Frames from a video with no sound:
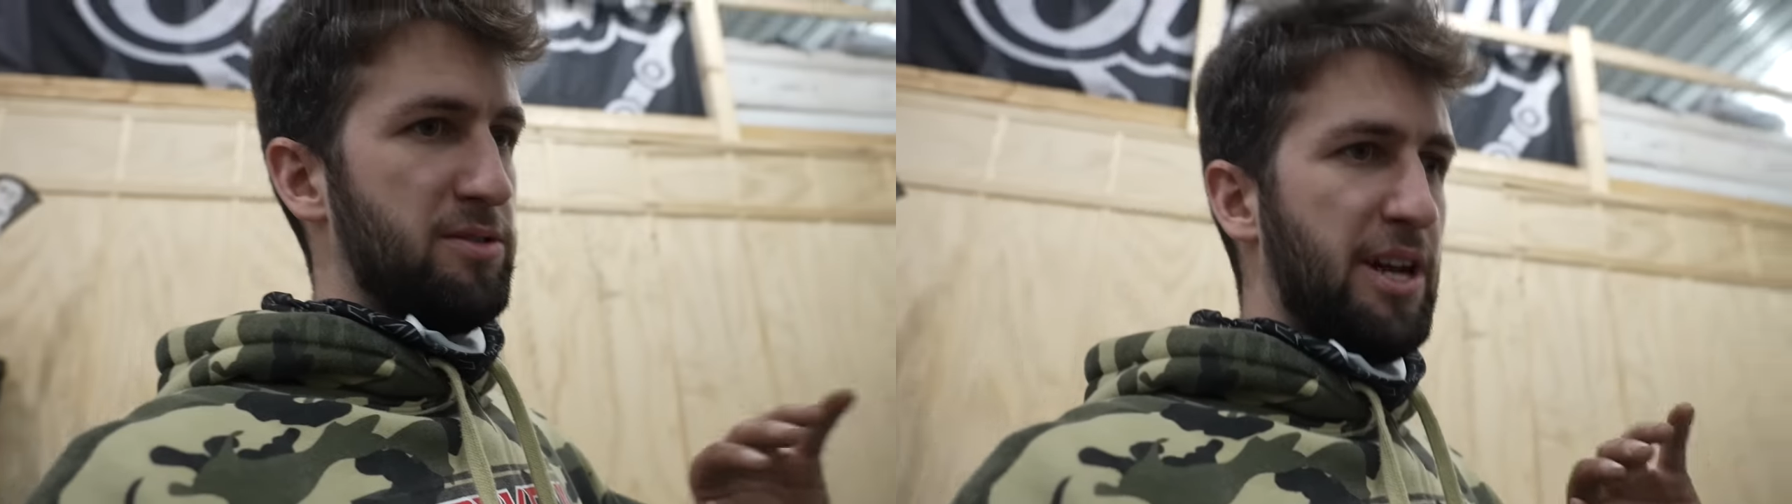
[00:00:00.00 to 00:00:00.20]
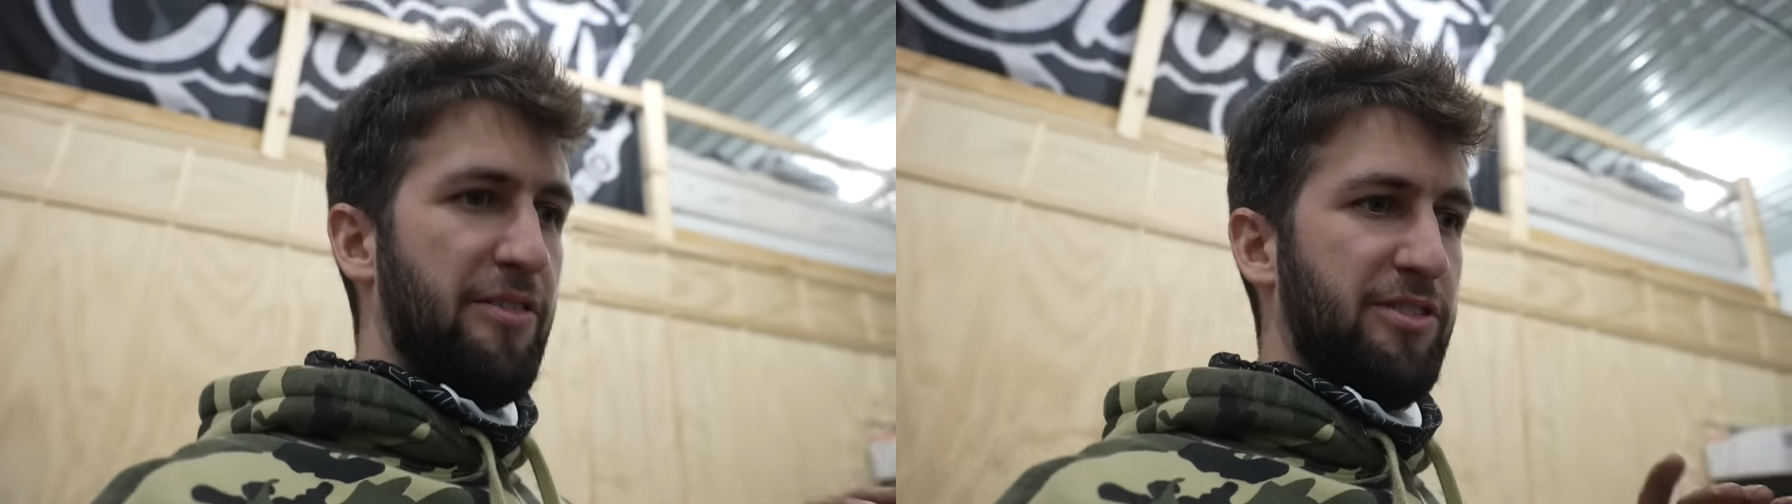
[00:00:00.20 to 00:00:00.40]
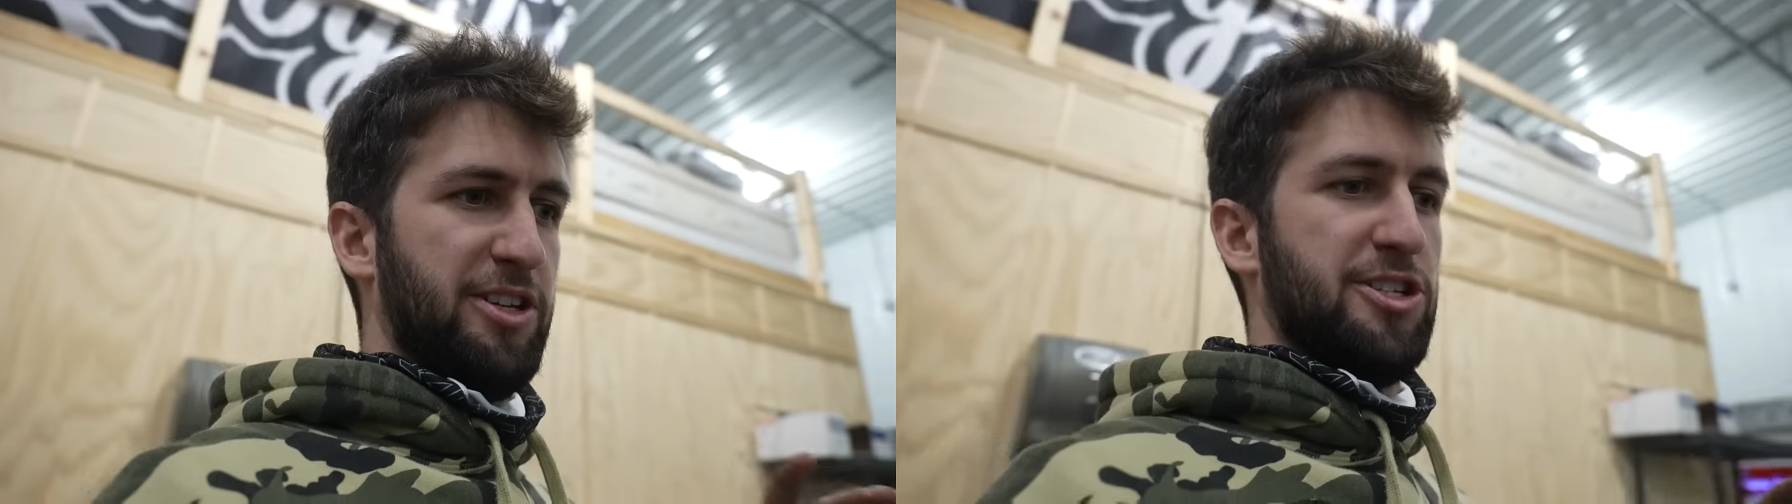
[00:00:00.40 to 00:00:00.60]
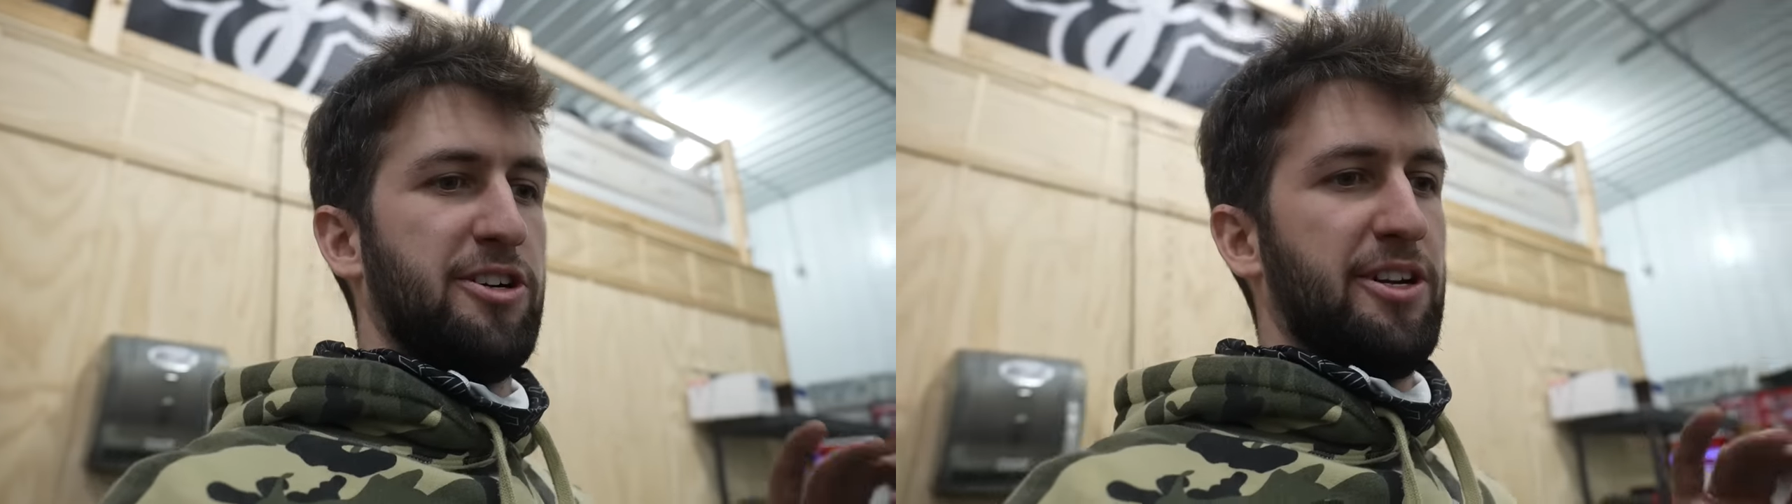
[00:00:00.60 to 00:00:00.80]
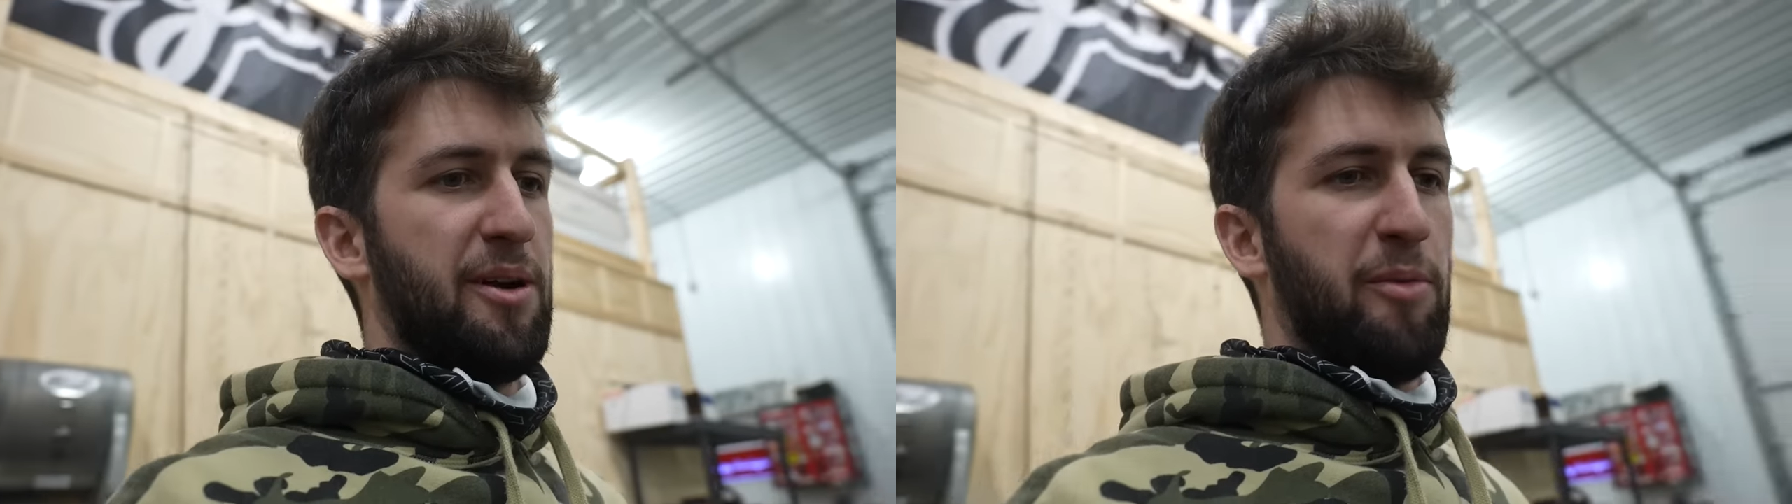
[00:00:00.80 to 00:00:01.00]
definitely
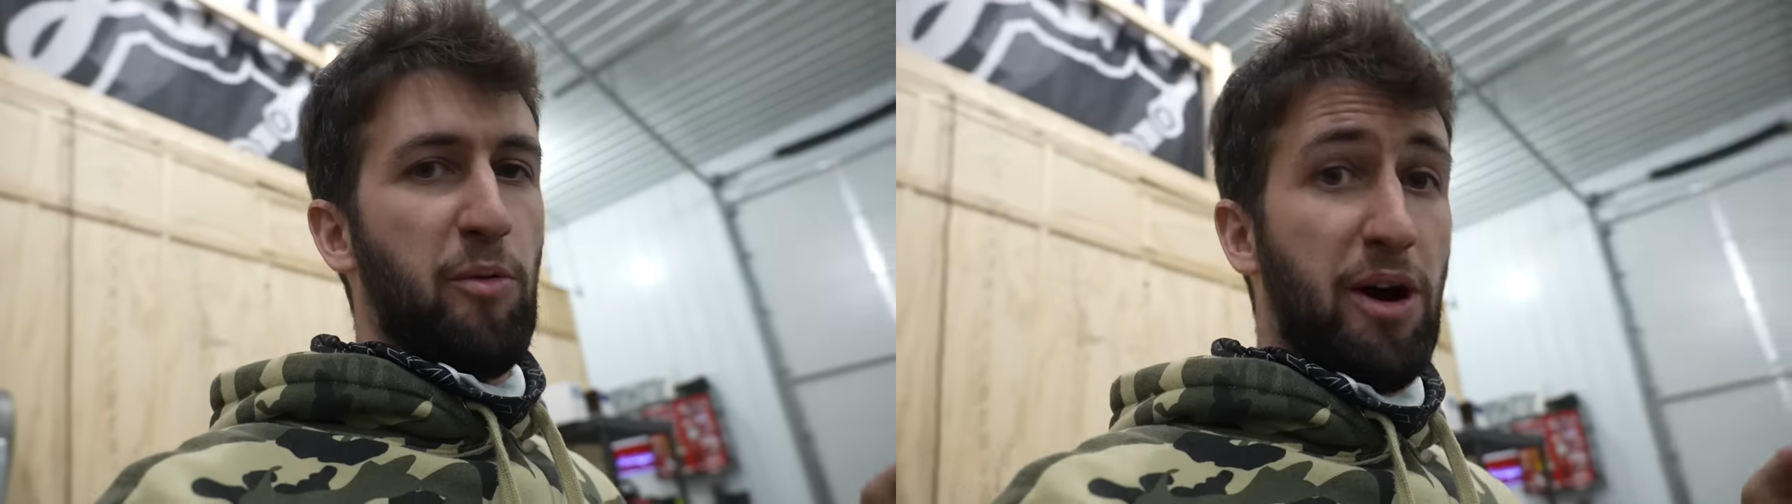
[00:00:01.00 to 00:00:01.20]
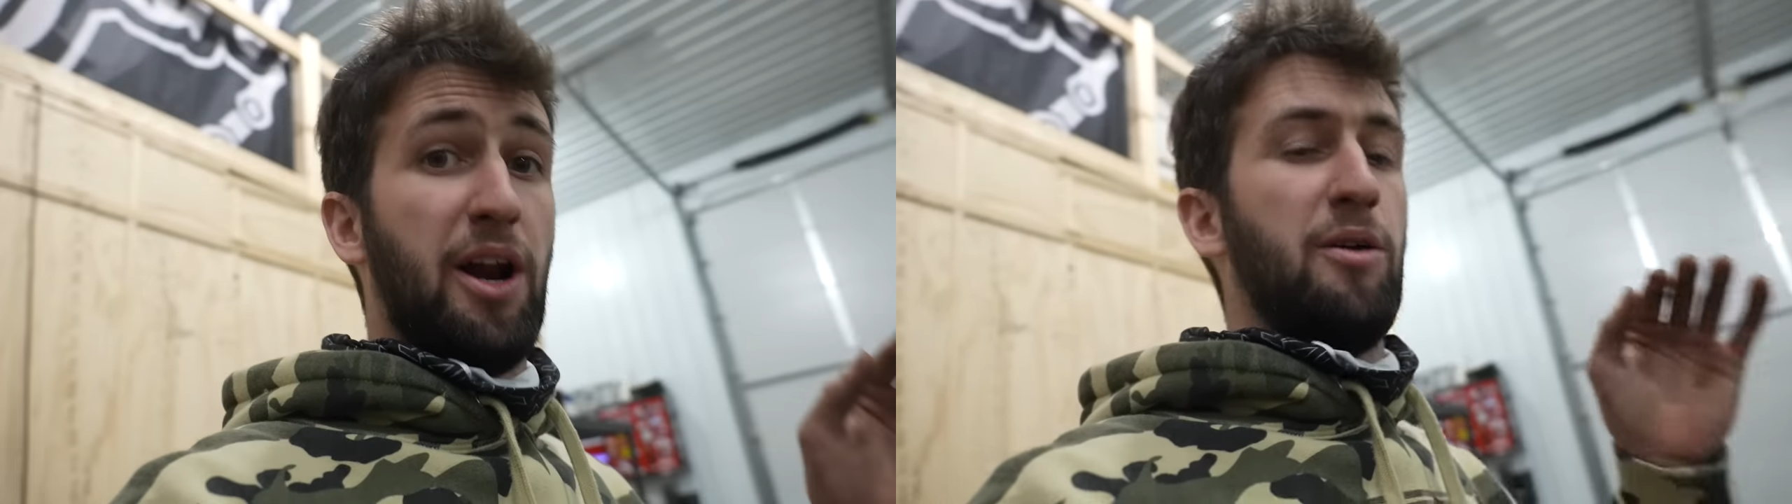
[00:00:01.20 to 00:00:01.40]
journey number one